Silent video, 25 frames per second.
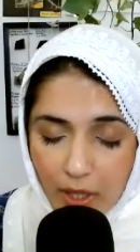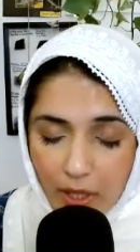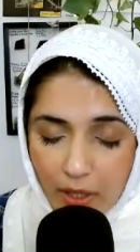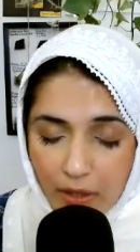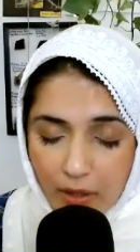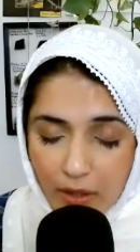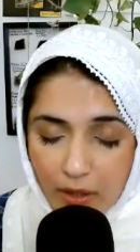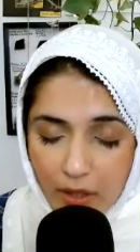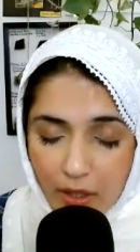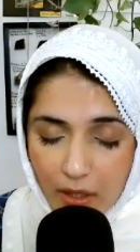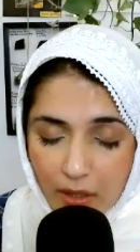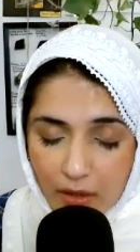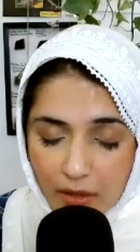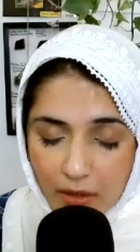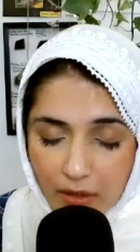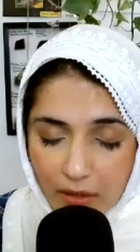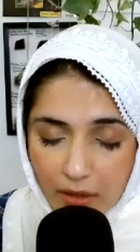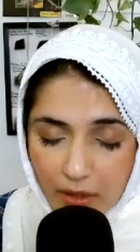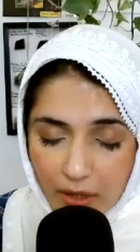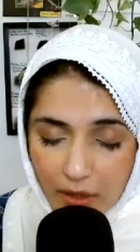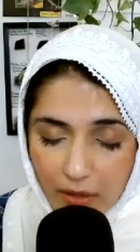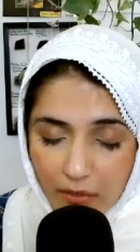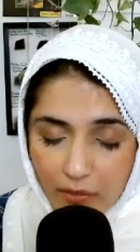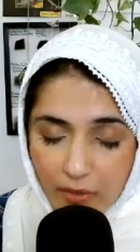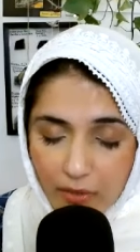and the other
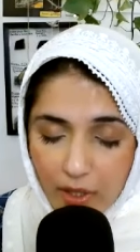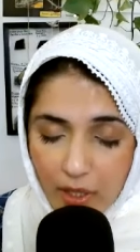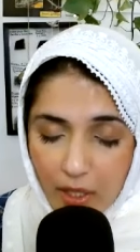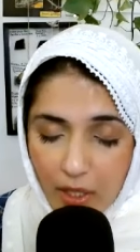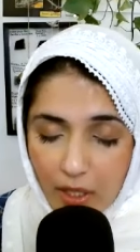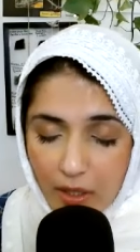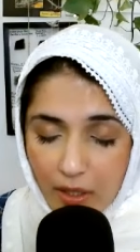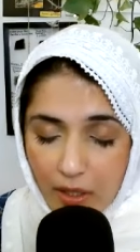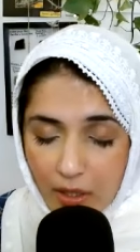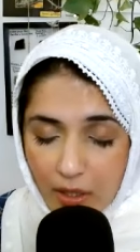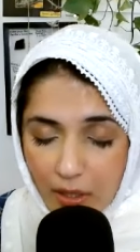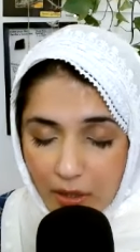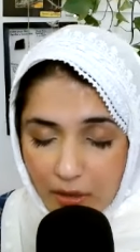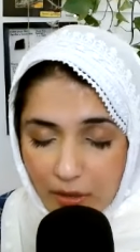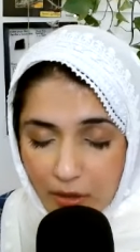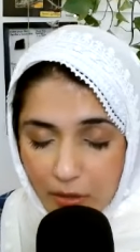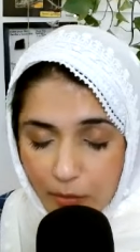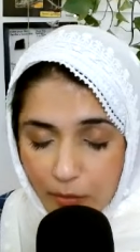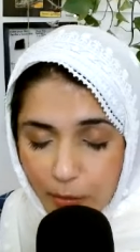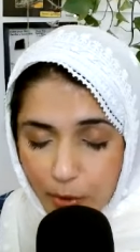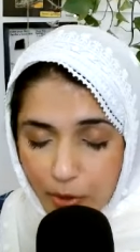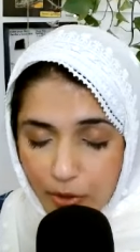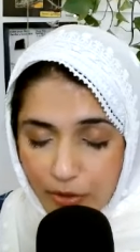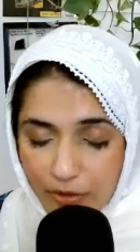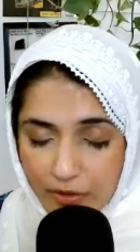day we are
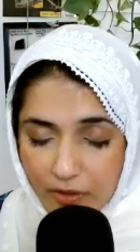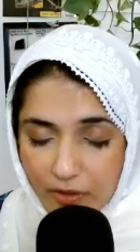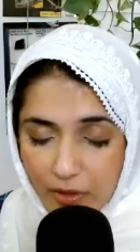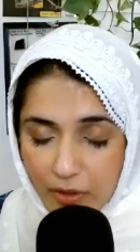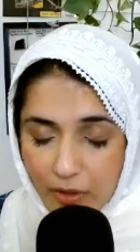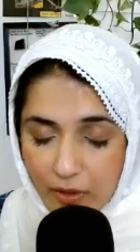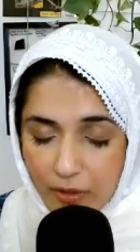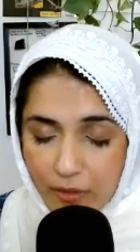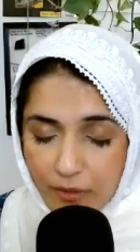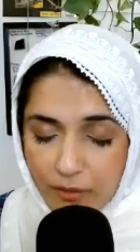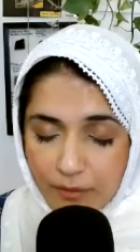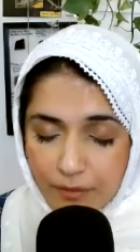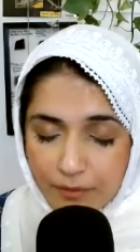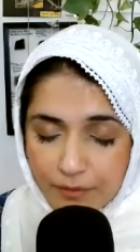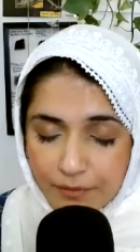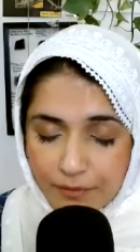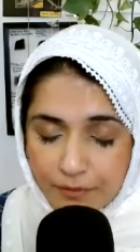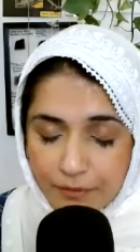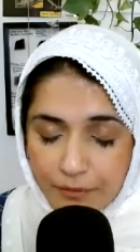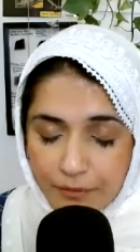another person.